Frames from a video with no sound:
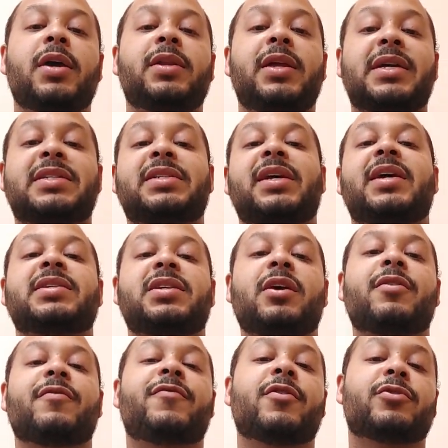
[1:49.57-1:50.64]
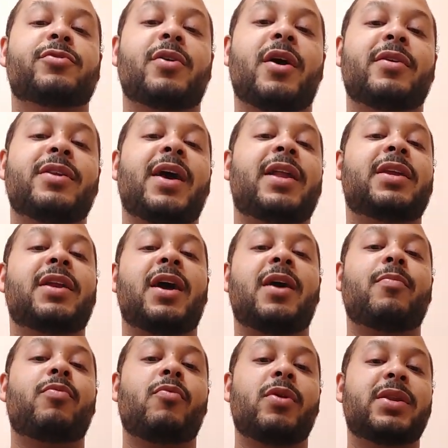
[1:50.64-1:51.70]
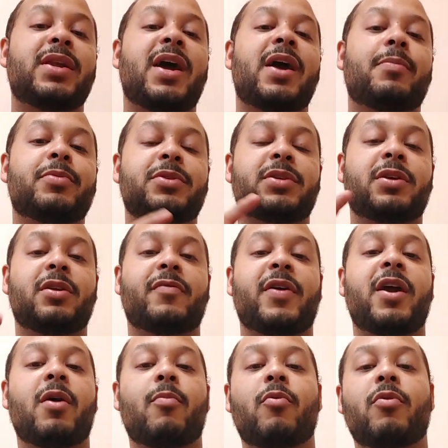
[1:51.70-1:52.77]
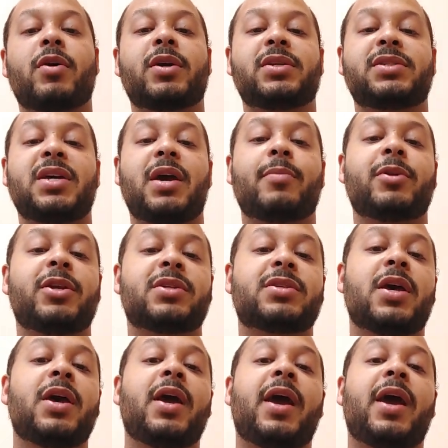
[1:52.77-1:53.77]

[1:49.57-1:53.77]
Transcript: that says it can filter out 99.9% of airborne contaminants,